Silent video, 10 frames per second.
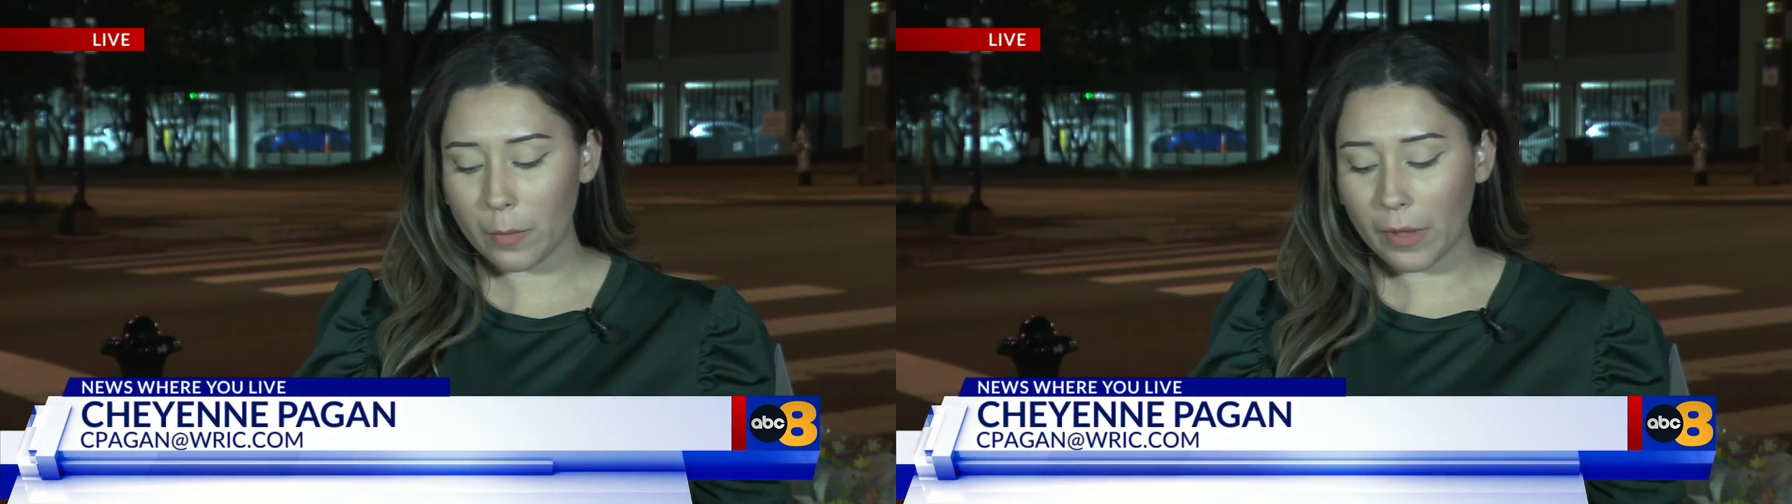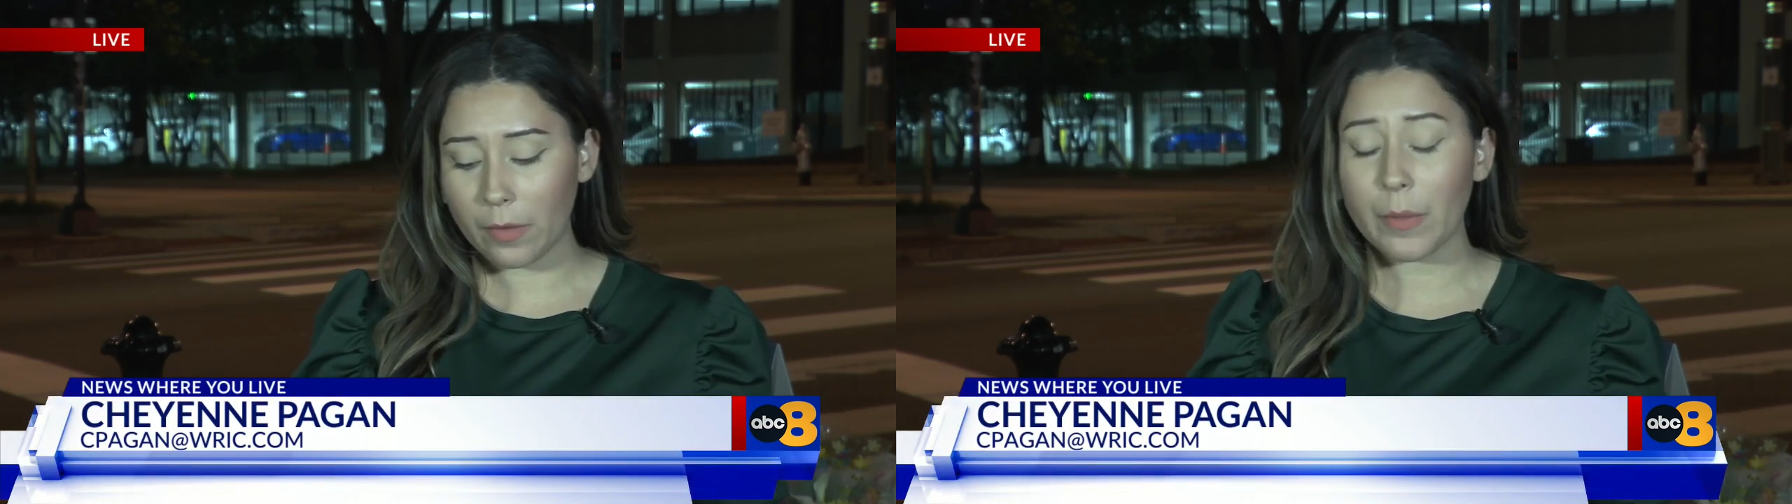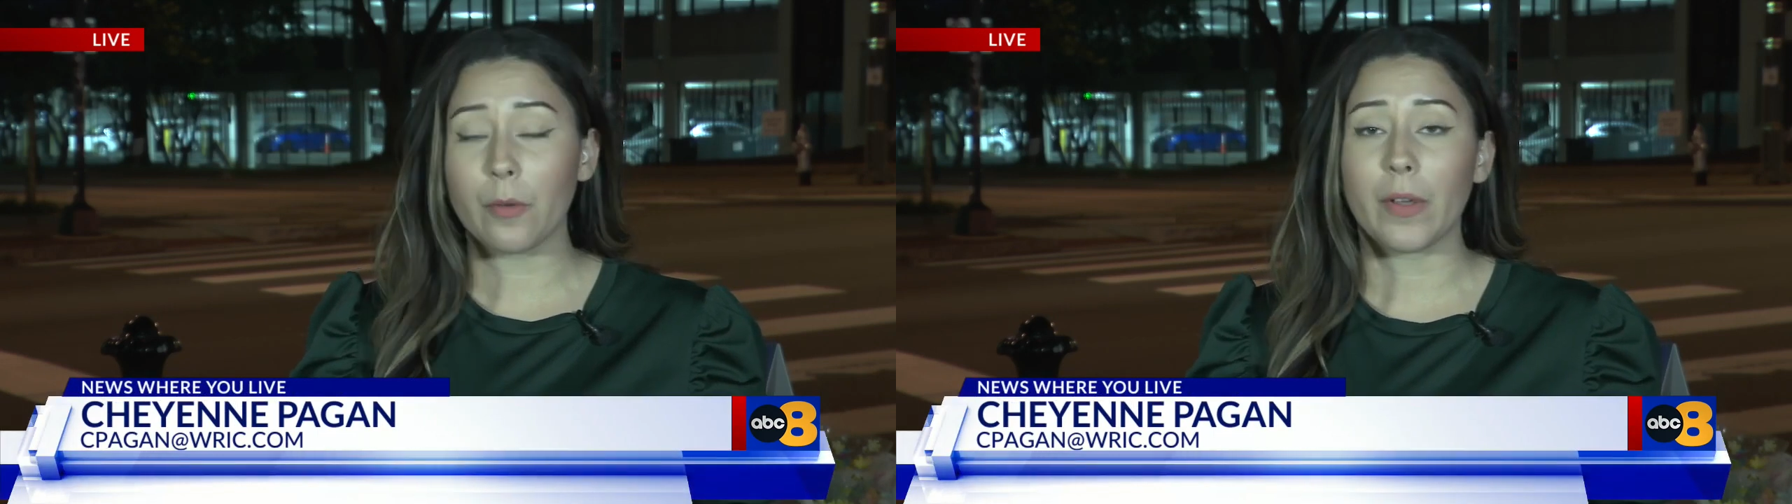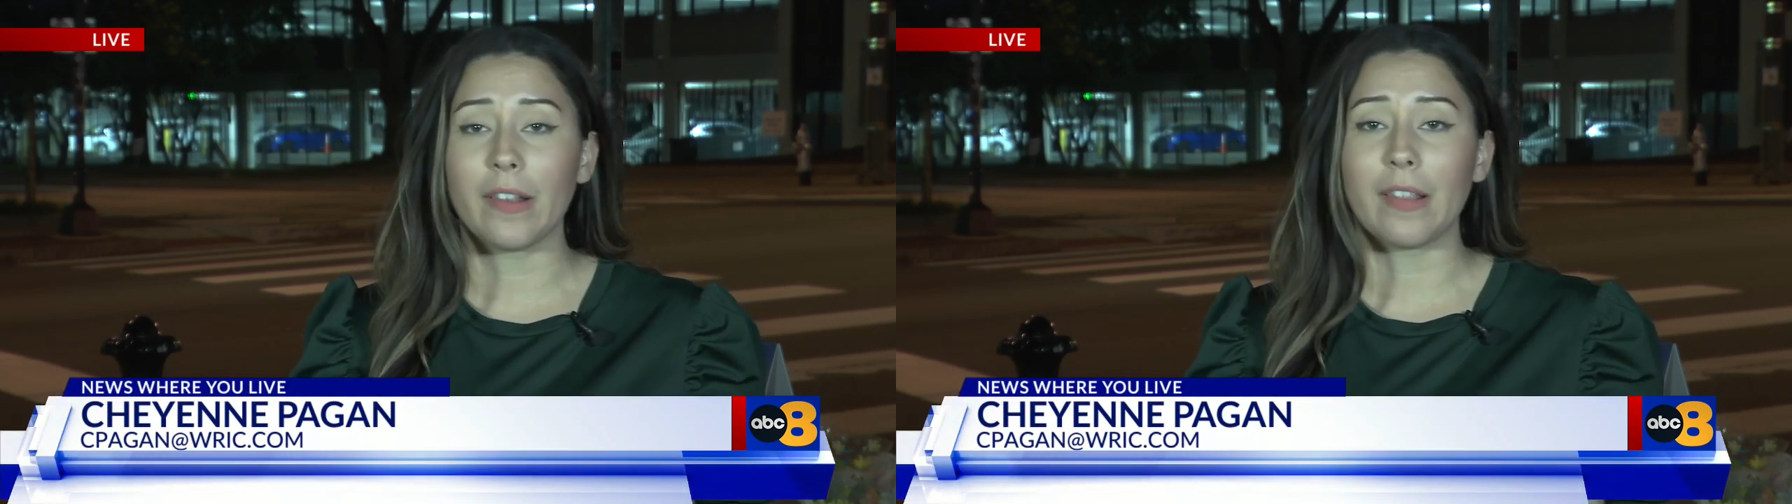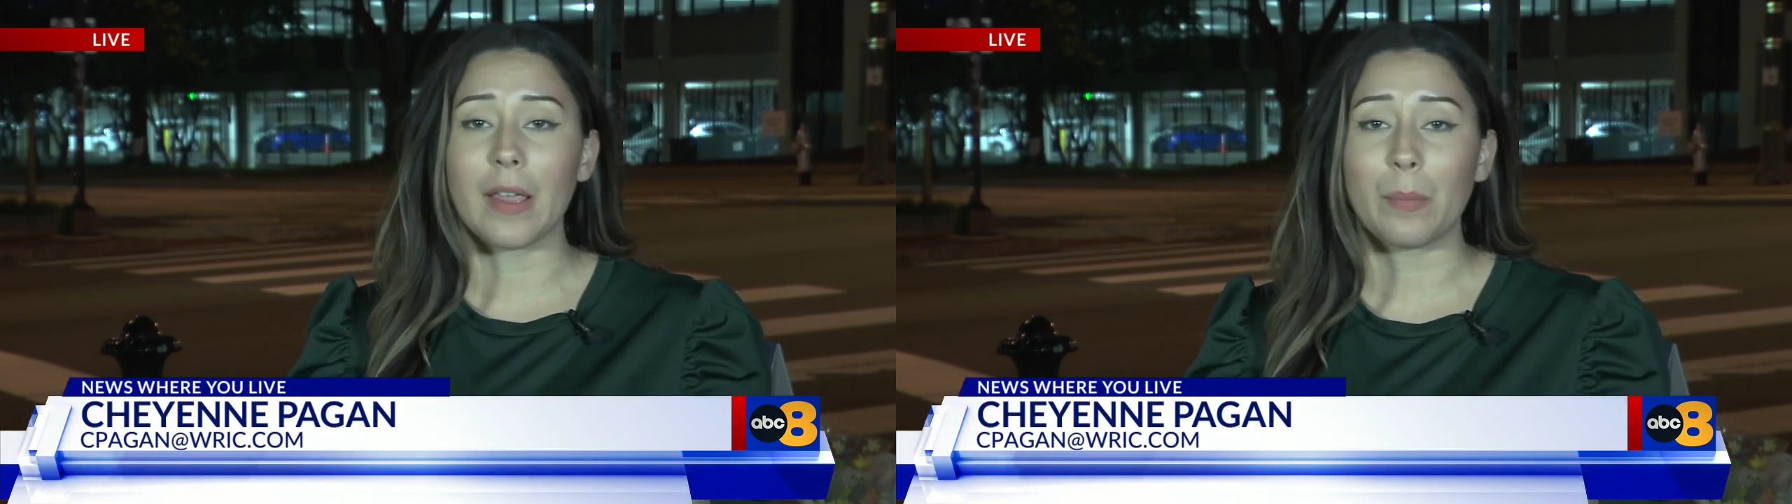about some of the ways
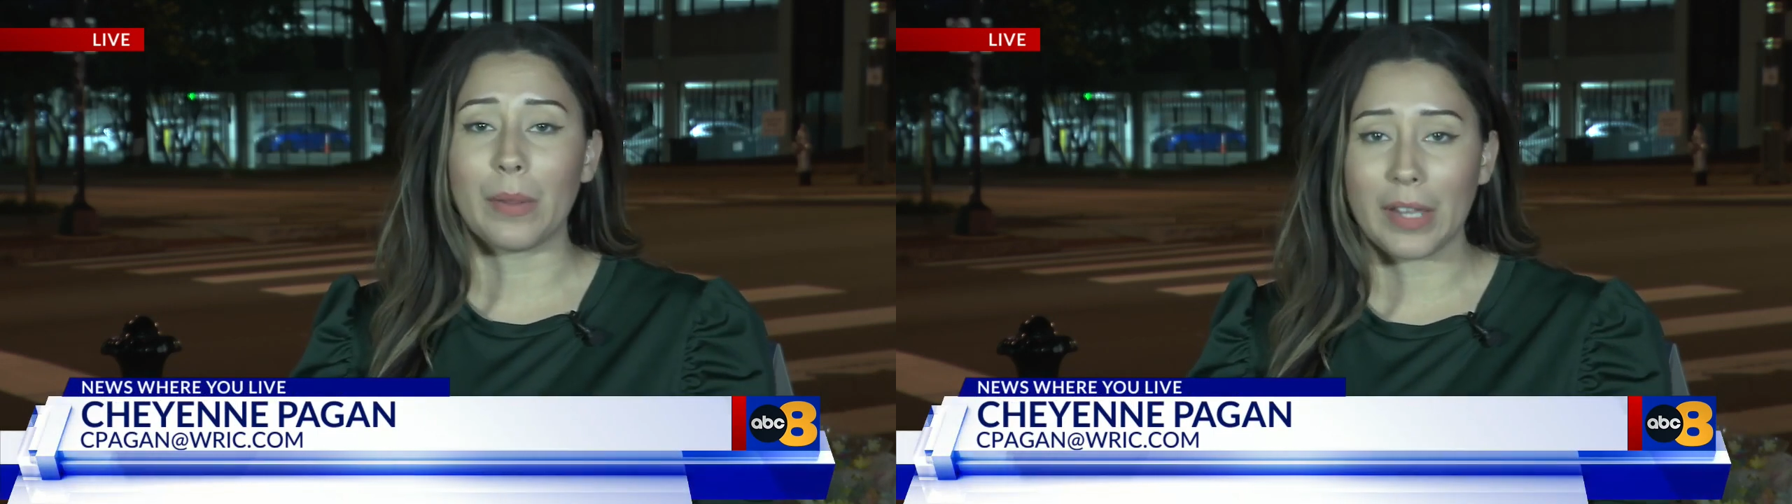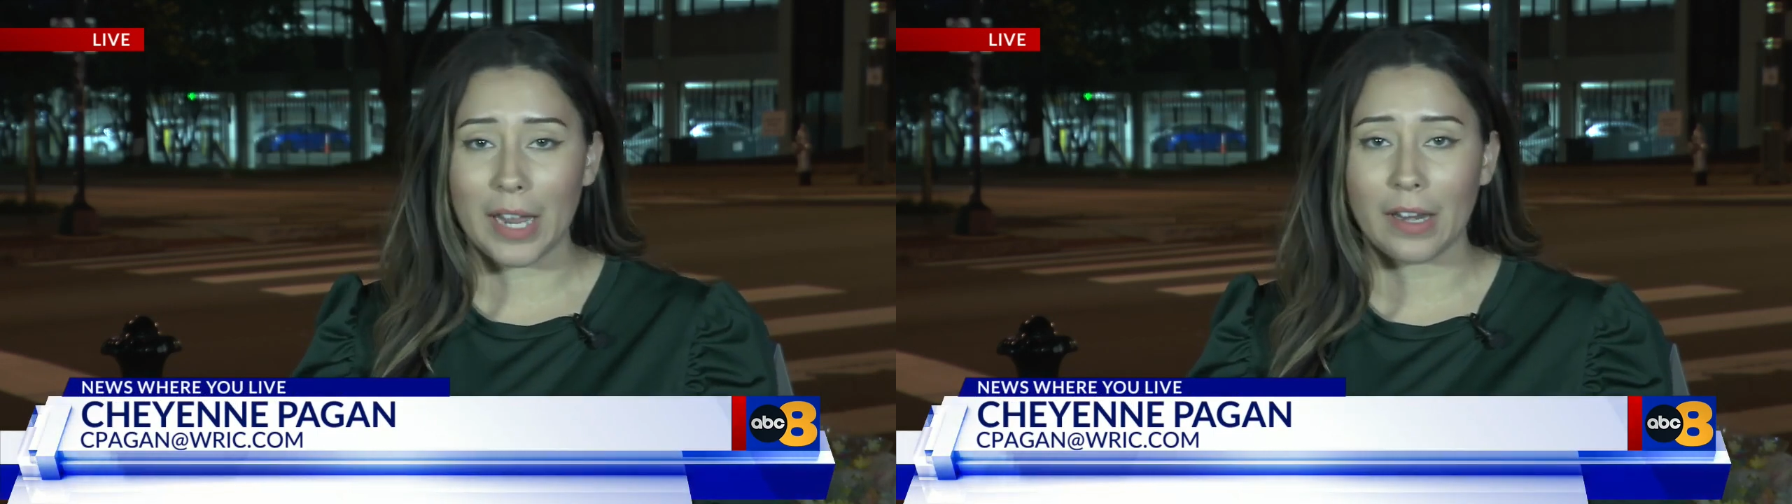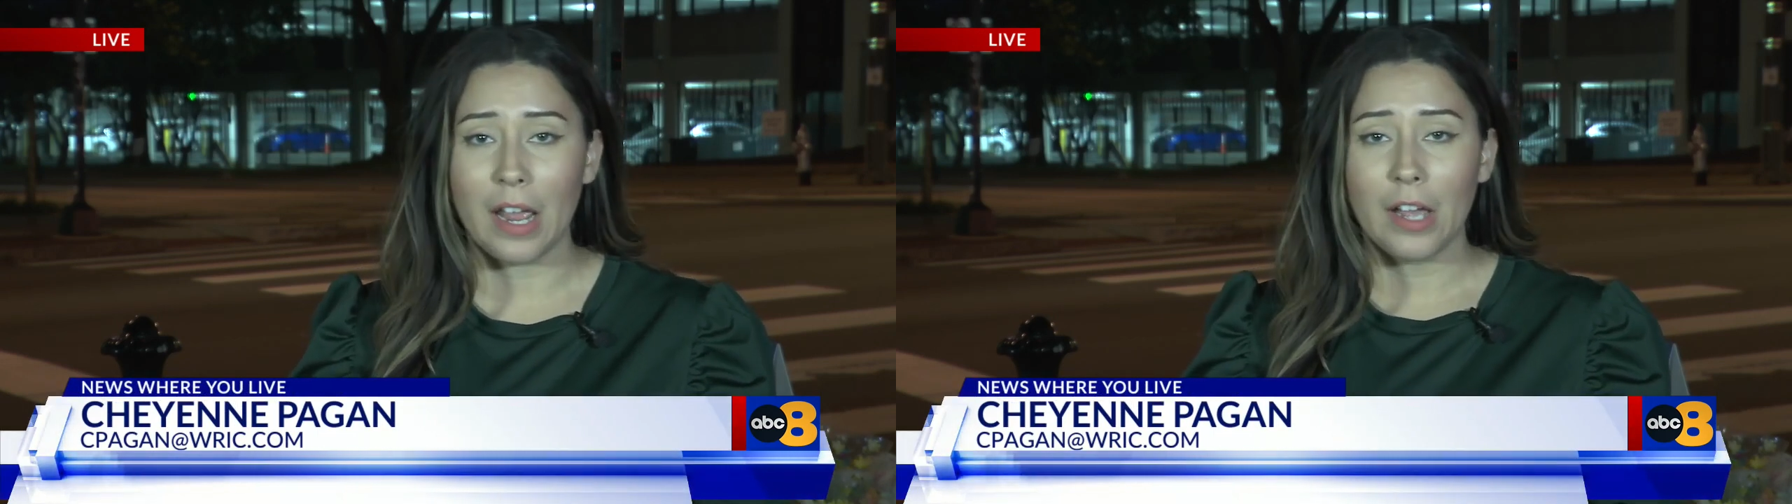they plan